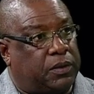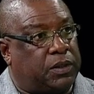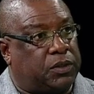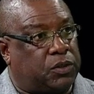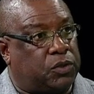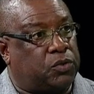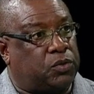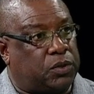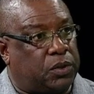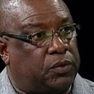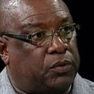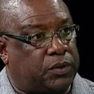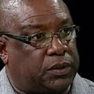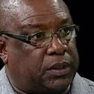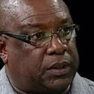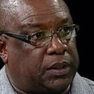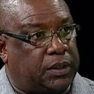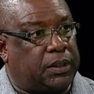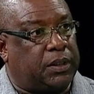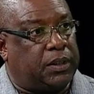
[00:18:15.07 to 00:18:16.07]
institution looks
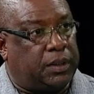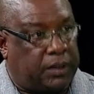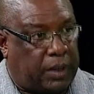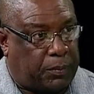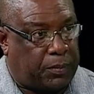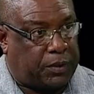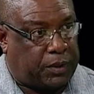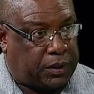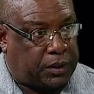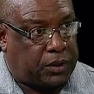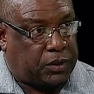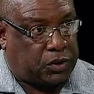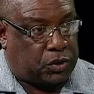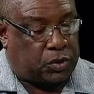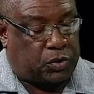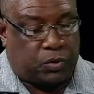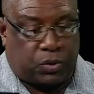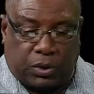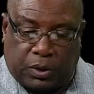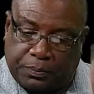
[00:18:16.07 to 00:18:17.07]
at it, that particular
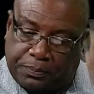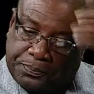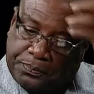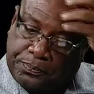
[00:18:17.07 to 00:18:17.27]
institution.